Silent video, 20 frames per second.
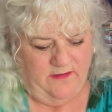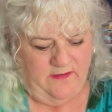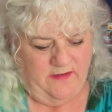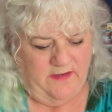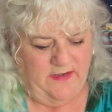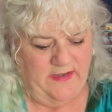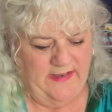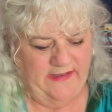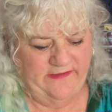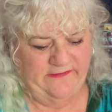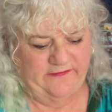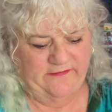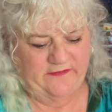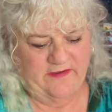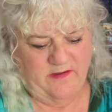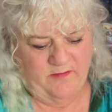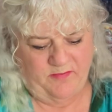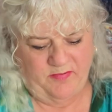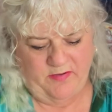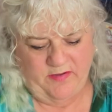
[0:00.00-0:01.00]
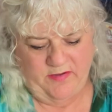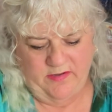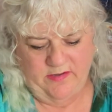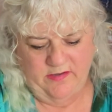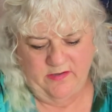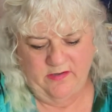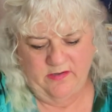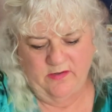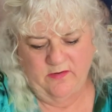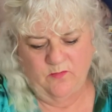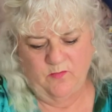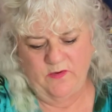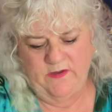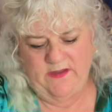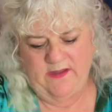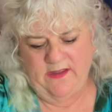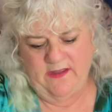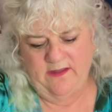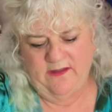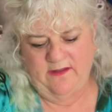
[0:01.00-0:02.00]
Next up we
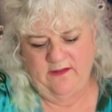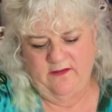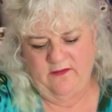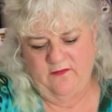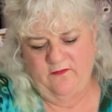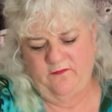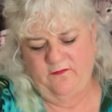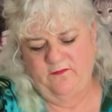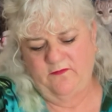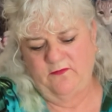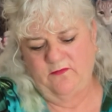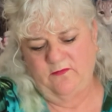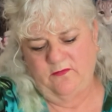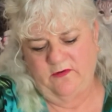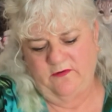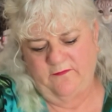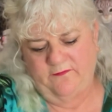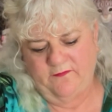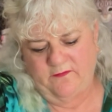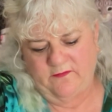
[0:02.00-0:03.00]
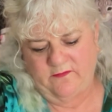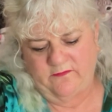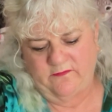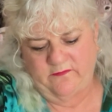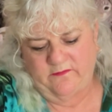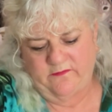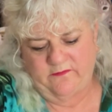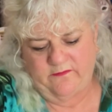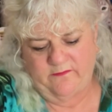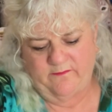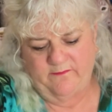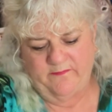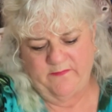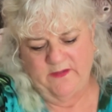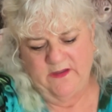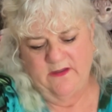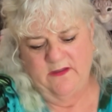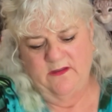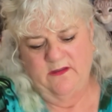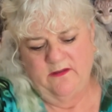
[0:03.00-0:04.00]
have, oh,
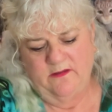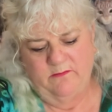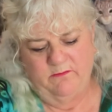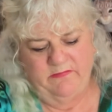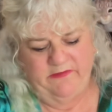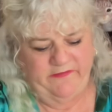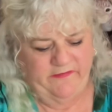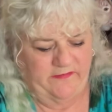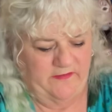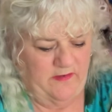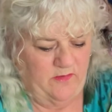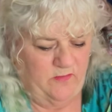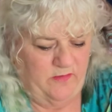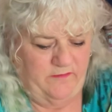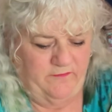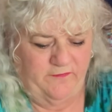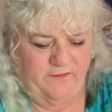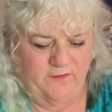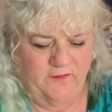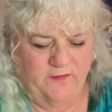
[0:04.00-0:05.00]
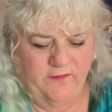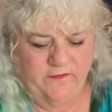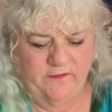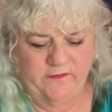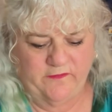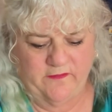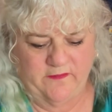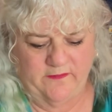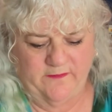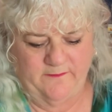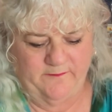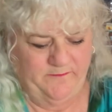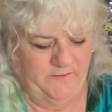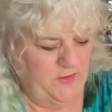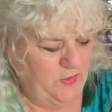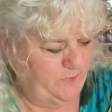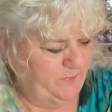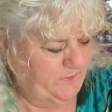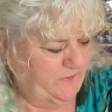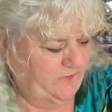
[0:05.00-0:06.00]
I've missed that one first.
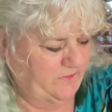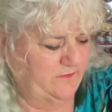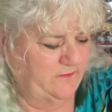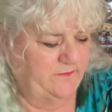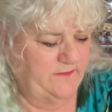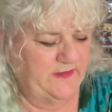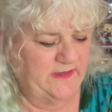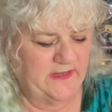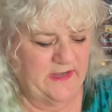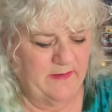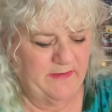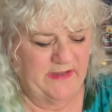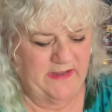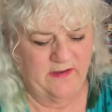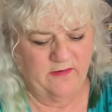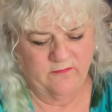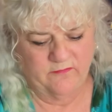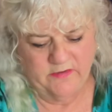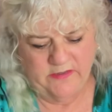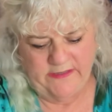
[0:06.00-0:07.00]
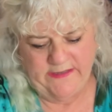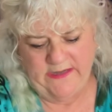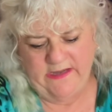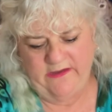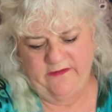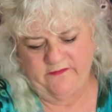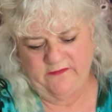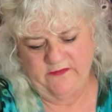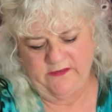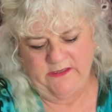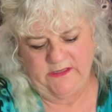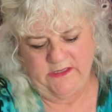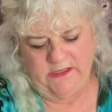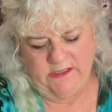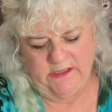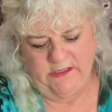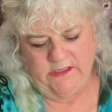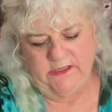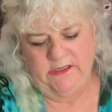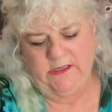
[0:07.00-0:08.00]
Oops, they're coming out really easily.
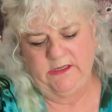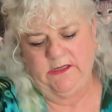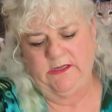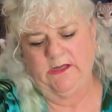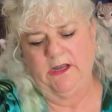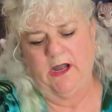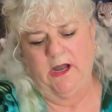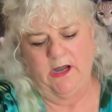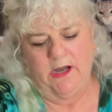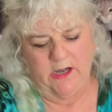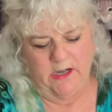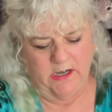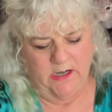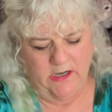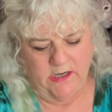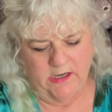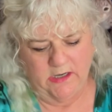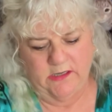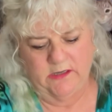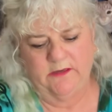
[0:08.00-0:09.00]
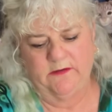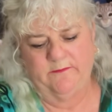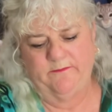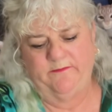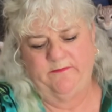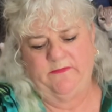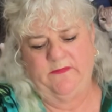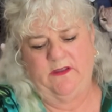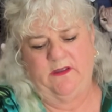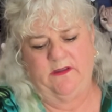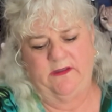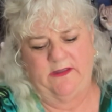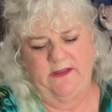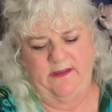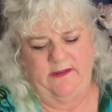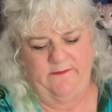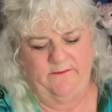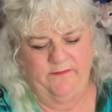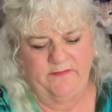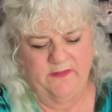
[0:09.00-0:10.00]
Oh, okay,
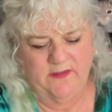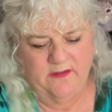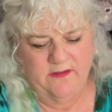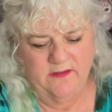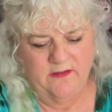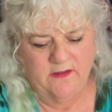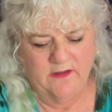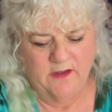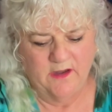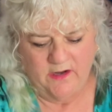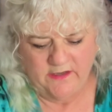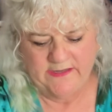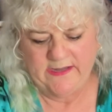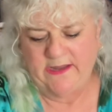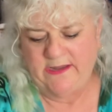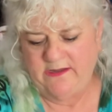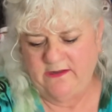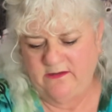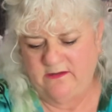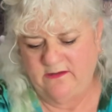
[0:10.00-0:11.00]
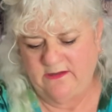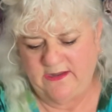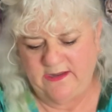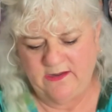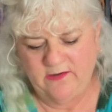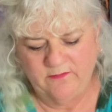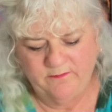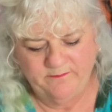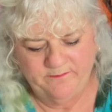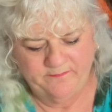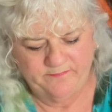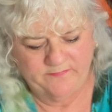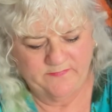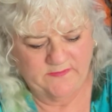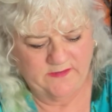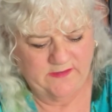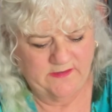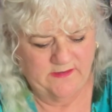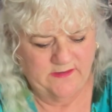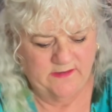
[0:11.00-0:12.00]
hang on.
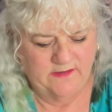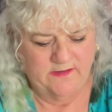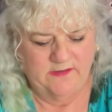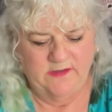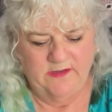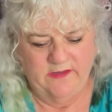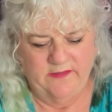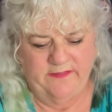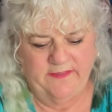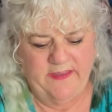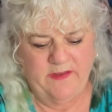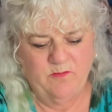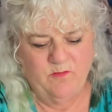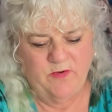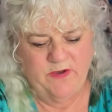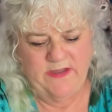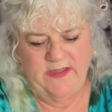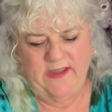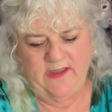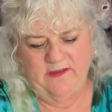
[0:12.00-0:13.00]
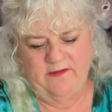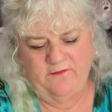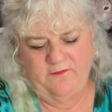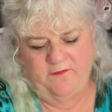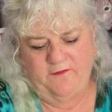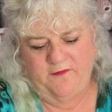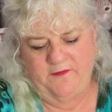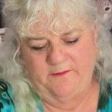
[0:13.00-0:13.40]
Then we have